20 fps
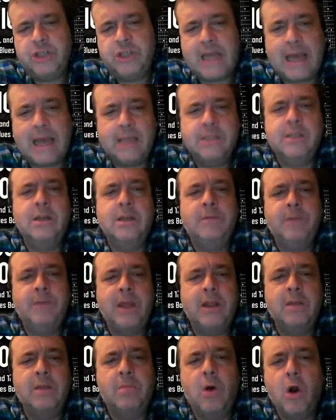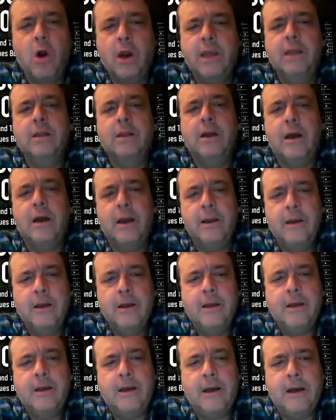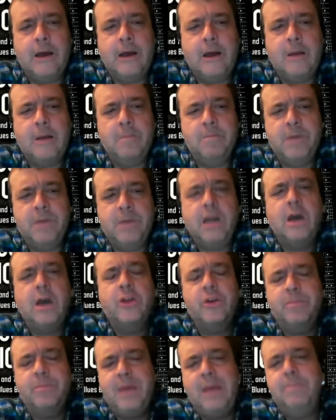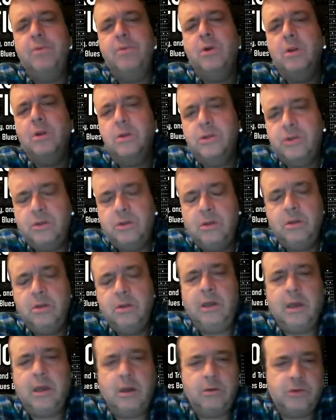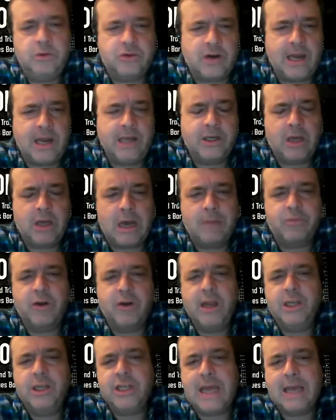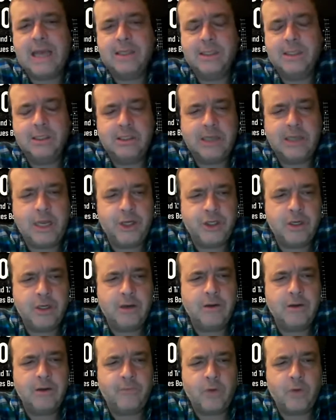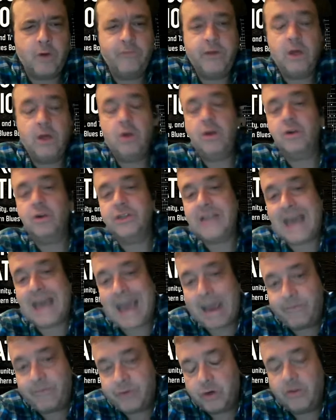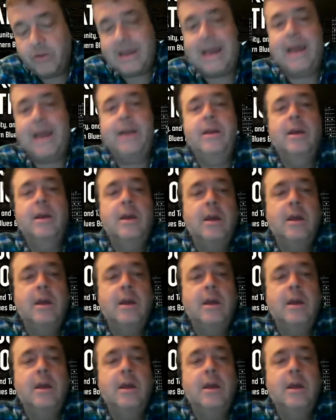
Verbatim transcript: Jackson in the parking lot. Um, but other people, you know, tried to operate Jackson Station for a few years after that.